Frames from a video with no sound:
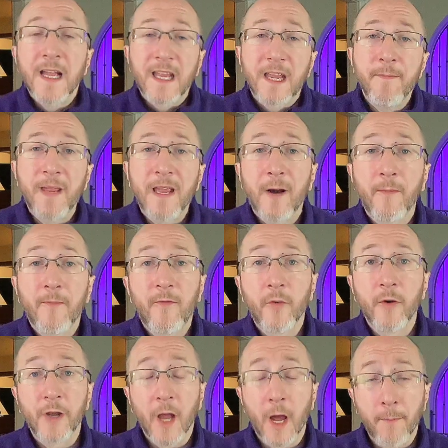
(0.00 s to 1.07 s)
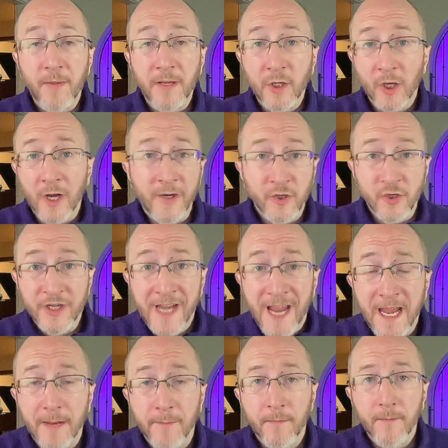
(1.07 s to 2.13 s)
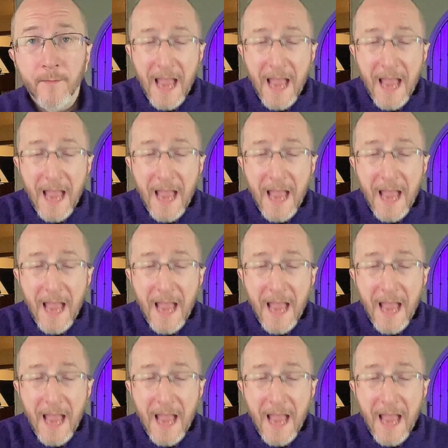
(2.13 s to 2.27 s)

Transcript: can be helpful in upping your energy game.